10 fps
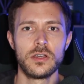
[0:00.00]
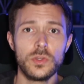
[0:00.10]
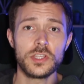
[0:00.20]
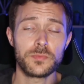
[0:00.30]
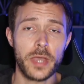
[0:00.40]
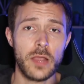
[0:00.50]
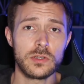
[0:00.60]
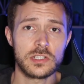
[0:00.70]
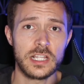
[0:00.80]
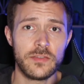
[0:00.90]
With his
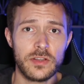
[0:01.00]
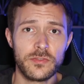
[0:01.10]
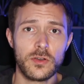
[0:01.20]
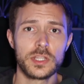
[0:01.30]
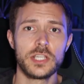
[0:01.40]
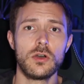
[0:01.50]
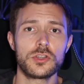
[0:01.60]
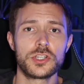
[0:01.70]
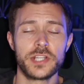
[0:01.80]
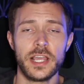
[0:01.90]
parents leaving for the
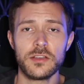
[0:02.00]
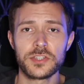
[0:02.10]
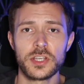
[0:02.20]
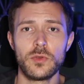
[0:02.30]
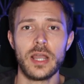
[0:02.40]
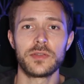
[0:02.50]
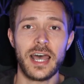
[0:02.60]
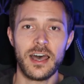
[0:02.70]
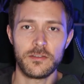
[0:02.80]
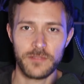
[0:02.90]
Yorkshire Dales at around
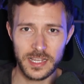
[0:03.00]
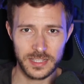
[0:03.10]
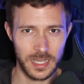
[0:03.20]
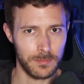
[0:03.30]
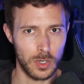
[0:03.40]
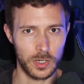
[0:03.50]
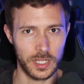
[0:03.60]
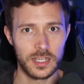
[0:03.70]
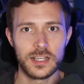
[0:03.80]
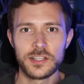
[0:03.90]
8:30 that morning,